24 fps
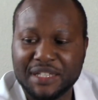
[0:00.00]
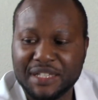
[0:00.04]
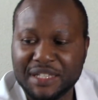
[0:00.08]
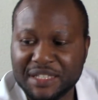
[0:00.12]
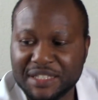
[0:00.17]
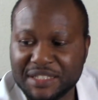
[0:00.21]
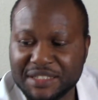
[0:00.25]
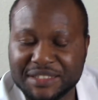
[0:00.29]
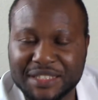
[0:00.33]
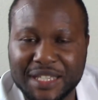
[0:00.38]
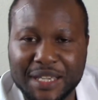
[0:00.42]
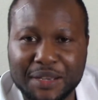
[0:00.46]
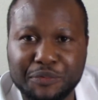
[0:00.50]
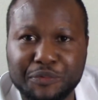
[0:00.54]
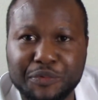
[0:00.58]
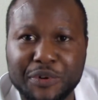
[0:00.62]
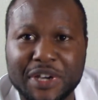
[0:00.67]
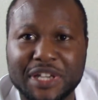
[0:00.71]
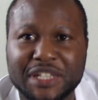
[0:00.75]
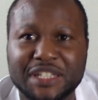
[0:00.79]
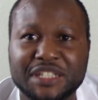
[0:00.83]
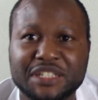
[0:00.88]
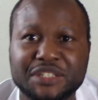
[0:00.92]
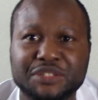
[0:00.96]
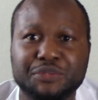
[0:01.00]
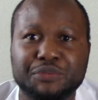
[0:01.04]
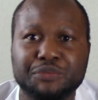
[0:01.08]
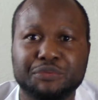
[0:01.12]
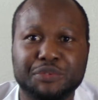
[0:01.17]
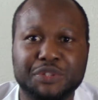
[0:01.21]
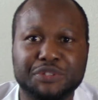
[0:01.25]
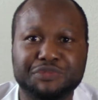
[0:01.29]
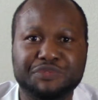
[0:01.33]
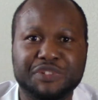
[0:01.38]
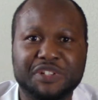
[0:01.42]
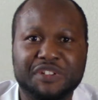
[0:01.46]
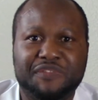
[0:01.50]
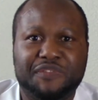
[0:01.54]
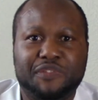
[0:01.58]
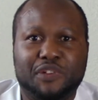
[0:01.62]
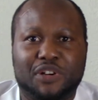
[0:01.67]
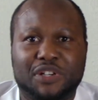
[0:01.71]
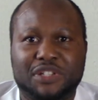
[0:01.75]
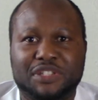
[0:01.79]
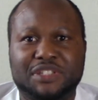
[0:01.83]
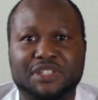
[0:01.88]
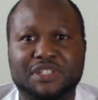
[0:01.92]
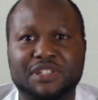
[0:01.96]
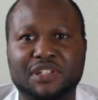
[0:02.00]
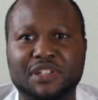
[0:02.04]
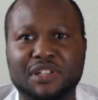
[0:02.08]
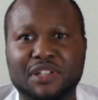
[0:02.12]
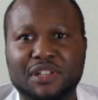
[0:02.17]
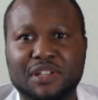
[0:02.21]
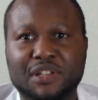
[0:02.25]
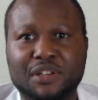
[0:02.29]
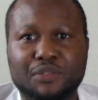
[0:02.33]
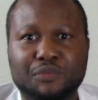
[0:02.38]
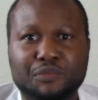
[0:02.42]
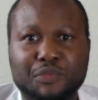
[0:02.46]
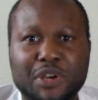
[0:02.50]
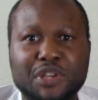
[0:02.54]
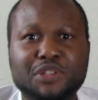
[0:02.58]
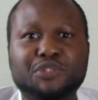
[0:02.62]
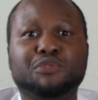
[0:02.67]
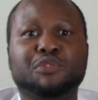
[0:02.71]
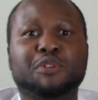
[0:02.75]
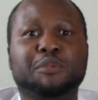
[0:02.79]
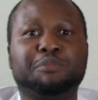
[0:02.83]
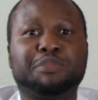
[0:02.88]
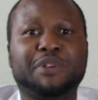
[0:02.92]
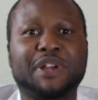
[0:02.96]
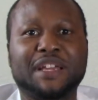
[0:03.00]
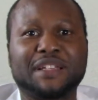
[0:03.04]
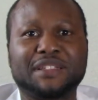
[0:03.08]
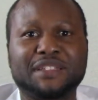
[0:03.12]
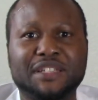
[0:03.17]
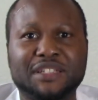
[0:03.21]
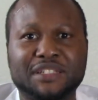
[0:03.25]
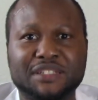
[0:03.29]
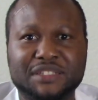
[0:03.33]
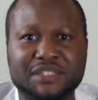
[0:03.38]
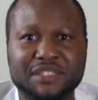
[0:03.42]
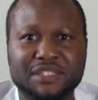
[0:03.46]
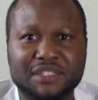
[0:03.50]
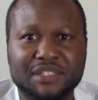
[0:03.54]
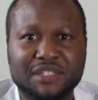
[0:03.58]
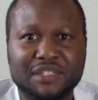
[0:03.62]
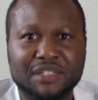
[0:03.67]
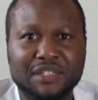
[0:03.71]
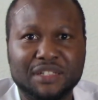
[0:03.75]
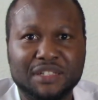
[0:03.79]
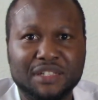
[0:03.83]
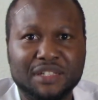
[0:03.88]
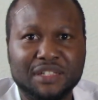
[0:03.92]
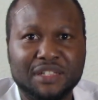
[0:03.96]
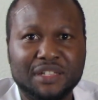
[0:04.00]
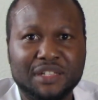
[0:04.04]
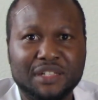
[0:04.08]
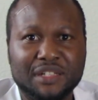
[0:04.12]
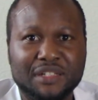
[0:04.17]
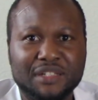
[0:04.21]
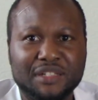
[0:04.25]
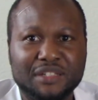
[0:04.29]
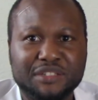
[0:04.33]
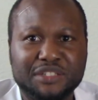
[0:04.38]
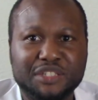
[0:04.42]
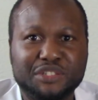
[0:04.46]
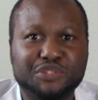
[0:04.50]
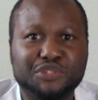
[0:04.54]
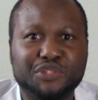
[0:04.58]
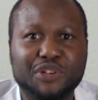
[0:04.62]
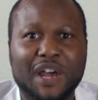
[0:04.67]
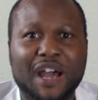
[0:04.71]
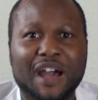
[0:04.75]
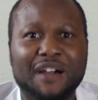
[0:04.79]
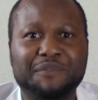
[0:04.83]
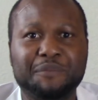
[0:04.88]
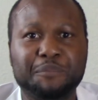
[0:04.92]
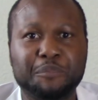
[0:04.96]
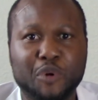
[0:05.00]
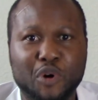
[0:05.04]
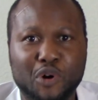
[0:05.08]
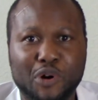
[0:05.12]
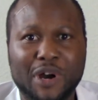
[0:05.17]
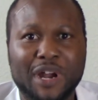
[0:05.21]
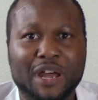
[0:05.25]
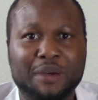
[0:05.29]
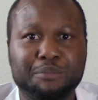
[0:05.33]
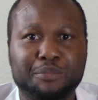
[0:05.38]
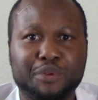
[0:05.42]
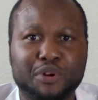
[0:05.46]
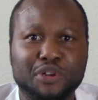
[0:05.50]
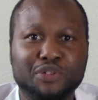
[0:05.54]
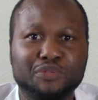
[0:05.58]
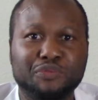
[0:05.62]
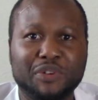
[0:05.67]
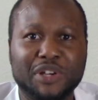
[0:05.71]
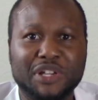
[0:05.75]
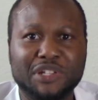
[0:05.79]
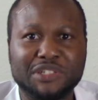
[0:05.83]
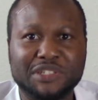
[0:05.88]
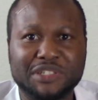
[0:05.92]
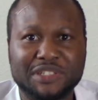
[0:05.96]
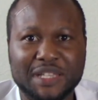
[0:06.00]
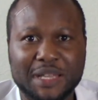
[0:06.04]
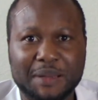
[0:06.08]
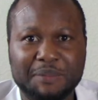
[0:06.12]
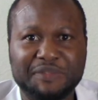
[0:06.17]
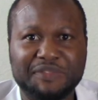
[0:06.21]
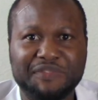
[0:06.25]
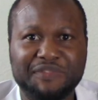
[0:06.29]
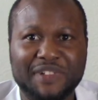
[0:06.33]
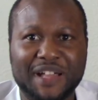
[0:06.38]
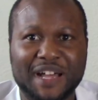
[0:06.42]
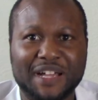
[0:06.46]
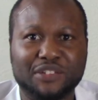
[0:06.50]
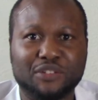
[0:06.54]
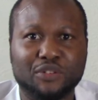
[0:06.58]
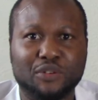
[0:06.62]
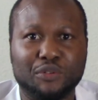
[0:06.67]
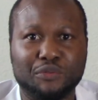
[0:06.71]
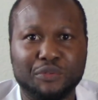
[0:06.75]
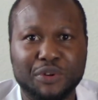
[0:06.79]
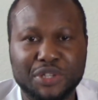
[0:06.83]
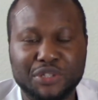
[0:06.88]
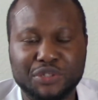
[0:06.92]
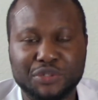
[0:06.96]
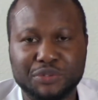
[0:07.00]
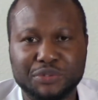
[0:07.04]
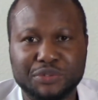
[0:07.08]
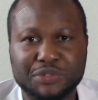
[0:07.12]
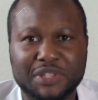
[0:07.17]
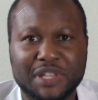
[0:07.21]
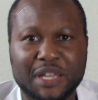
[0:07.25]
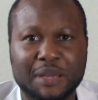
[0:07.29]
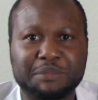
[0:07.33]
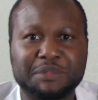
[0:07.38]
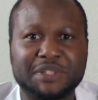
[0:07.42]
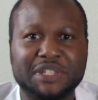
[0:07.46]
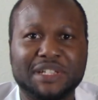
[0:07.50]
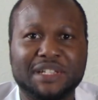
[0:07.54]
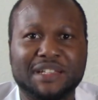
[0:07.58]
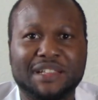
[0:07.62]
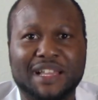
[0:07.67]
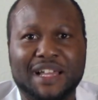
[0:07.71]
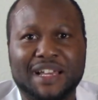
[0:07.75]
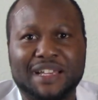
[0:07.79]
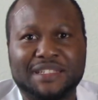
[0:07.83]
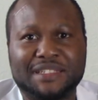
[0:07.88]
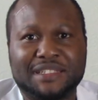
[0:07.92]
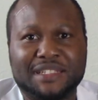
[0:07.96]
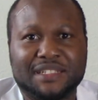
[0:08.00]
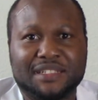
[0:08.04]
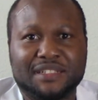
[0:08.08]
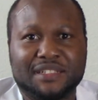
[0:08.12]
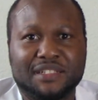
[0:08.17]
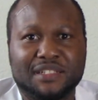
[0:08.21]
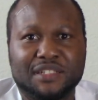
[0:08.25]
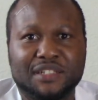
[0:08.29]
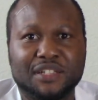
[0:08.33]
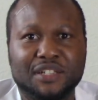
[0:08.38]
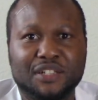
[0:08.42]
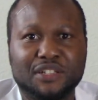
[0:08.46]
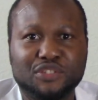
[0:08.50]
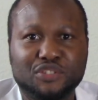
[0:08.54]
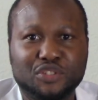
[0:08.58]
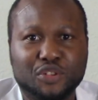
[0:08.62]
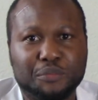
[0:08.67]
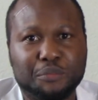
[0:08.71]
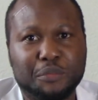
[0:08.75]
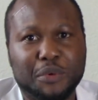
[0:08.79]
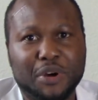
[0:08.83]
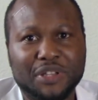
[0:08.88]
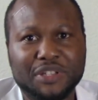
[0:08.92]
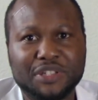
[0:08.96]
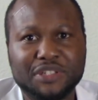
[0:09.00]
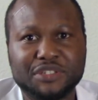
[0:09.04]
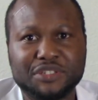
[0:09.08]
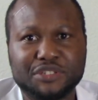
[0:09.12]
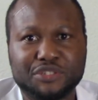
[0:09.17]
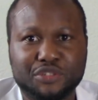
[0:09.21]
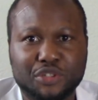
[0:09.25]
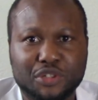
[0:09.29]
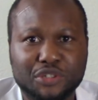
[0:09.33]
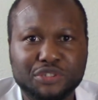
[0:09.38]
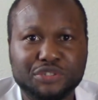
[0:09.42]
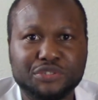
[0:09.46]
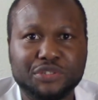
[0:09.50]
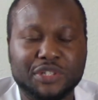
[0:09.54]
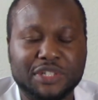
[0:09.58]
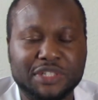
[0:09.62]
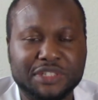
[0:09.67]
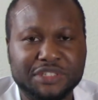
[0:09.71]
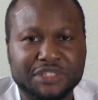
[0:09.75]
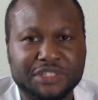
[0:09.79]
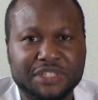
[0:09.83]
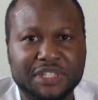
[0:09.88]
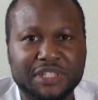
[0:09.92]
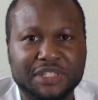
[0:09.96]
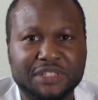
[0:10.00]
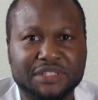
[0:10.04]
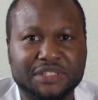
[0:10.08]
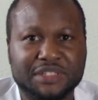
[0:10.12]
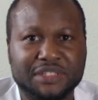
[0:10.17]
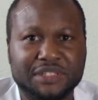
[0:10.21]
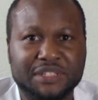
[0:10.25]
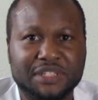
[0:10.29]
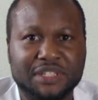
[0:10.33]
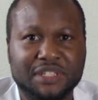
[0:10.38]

Same way it is with reflux. When you were pregnant, did you have more heartburn when you slept flat or when you slept inclined? So mothers, trust your instincts.